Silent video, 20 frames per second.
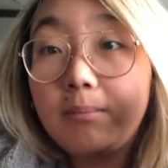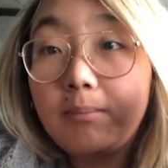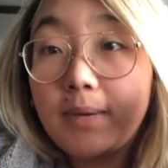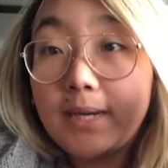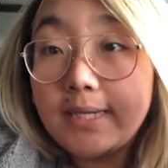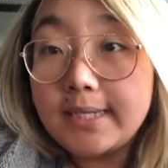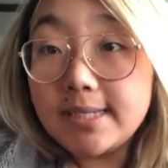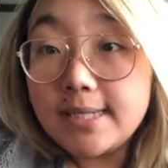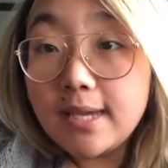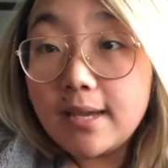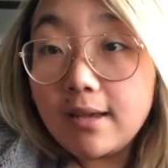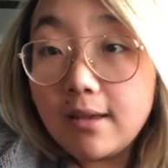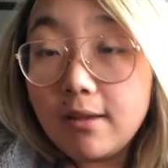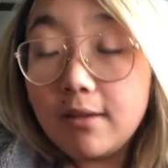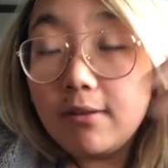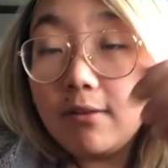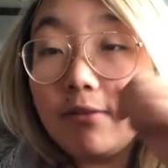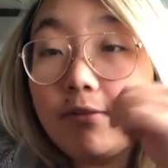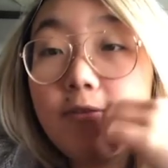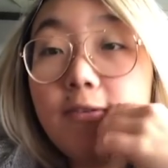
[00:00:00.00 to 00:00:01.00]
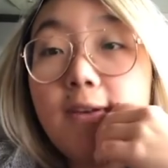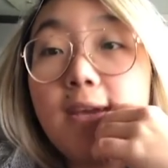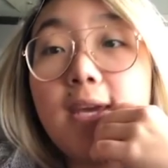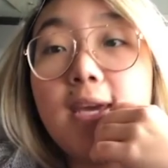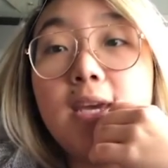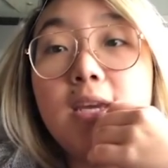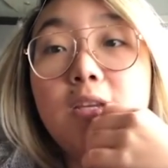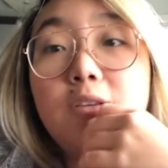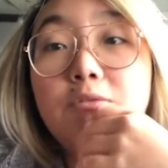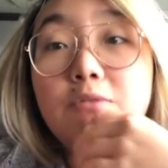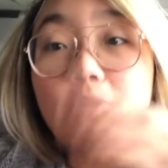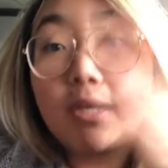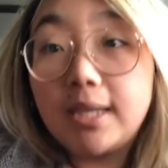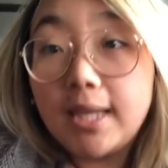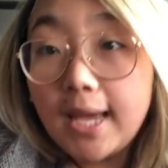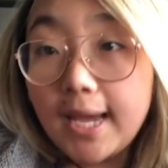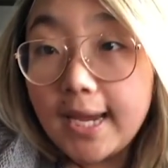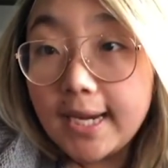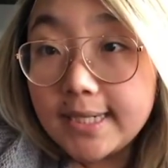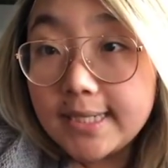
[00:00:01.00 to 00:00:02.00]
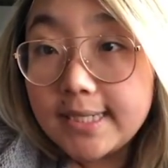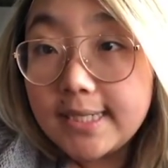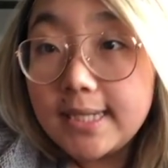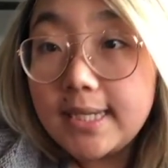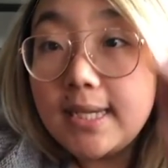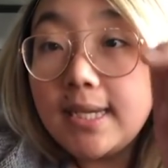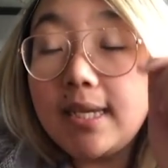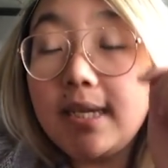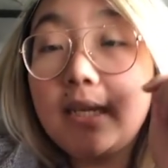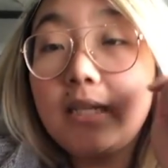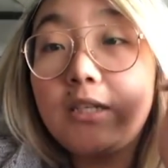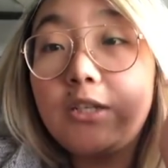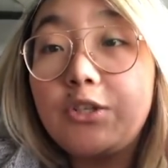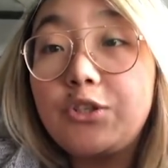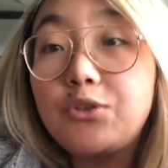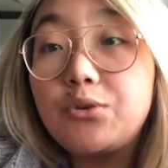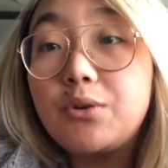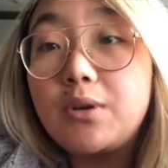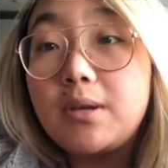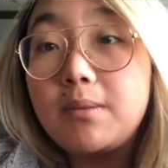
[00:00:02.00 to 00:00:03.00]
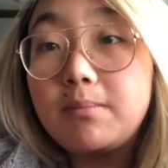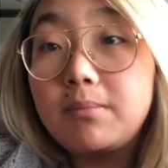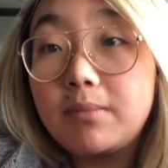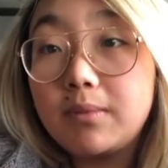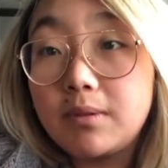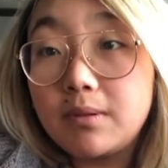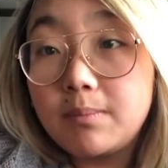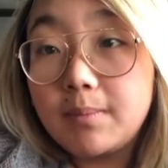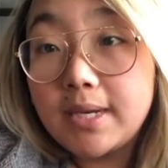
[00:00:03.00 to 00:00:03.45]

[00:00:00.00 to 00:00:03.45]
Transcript: myself and relaxing and enjoying